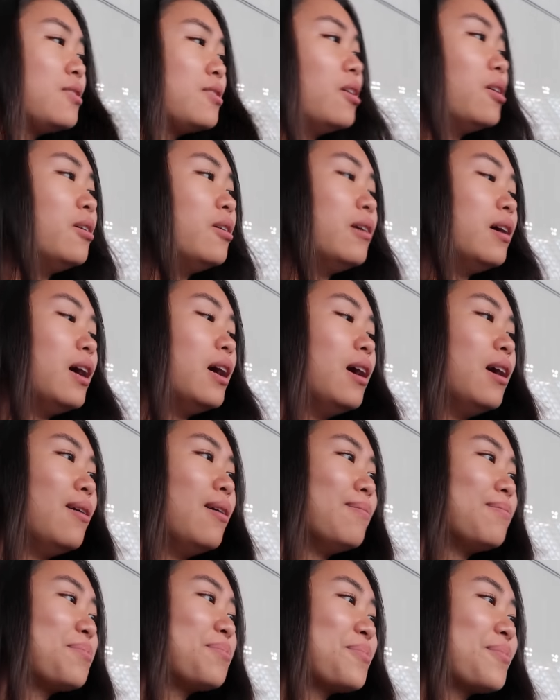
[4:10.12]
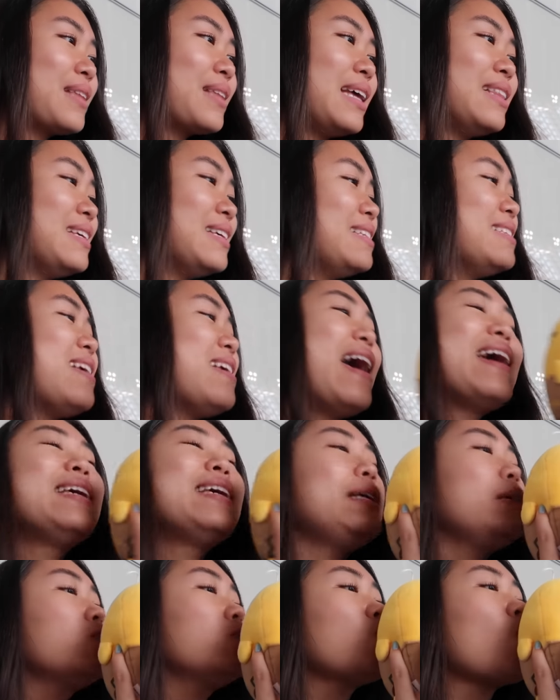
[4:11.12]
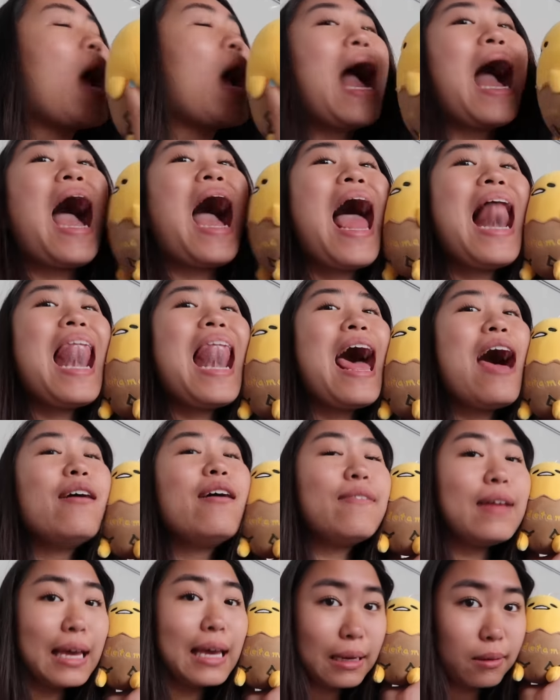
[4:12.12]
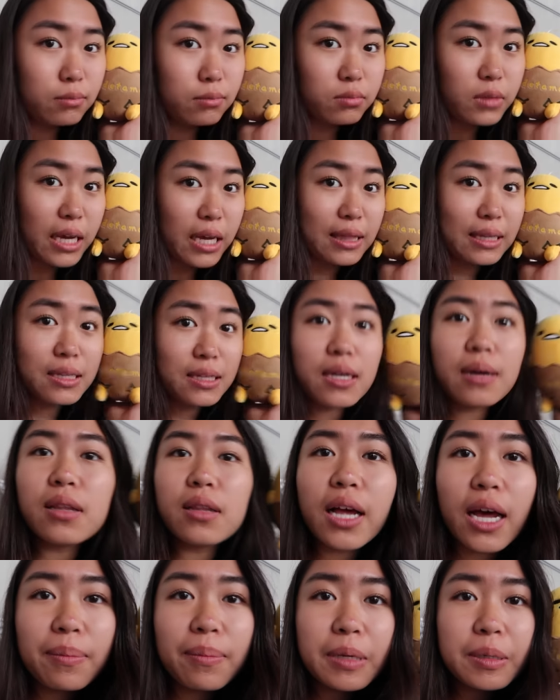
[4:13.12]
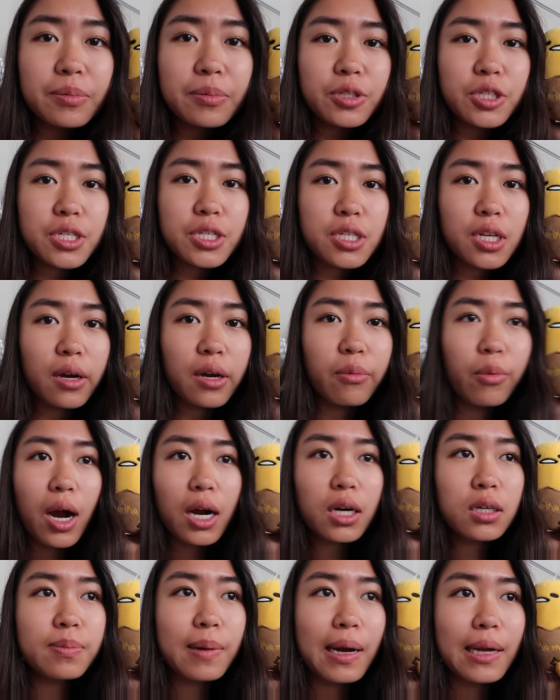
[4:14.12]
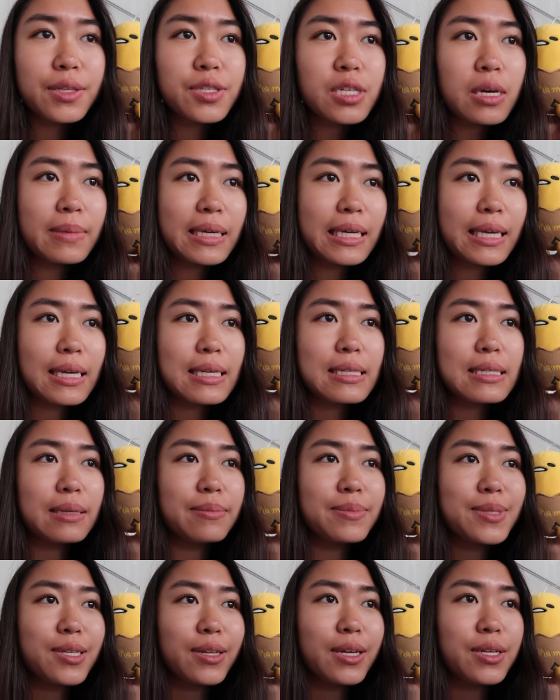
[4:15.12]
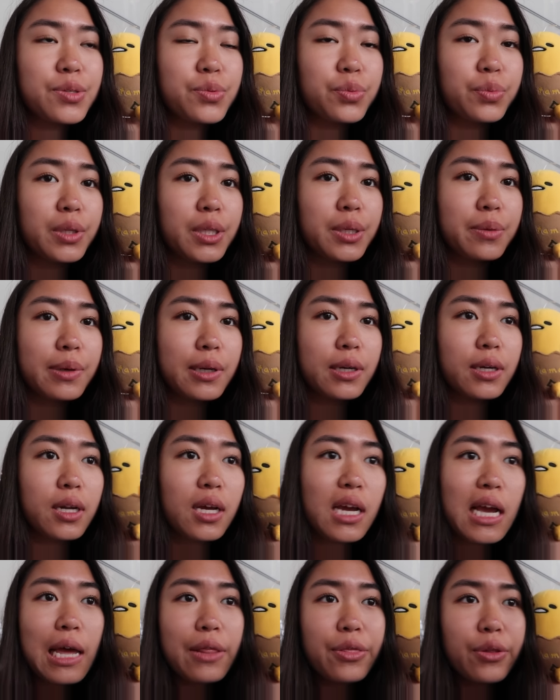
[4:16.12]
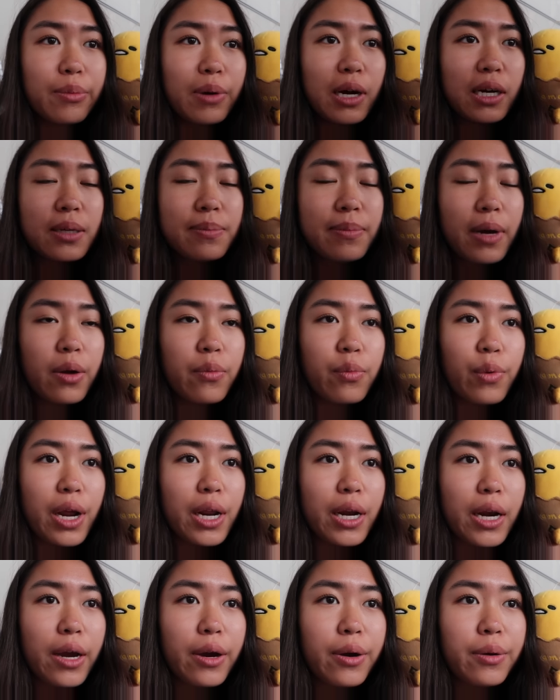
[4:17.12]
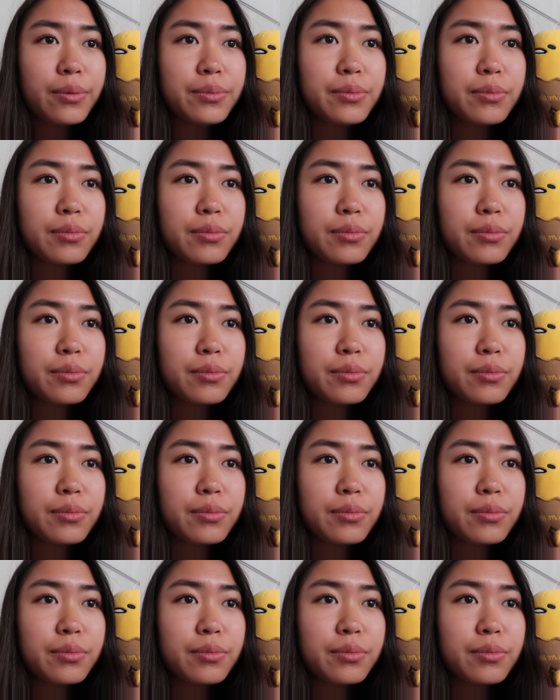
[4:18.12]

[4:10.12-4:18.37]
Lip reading: So, this is Eggy. I love him. I think a lot of people just walked by and saw me kiss him, so that was really weird. They're walking by right now.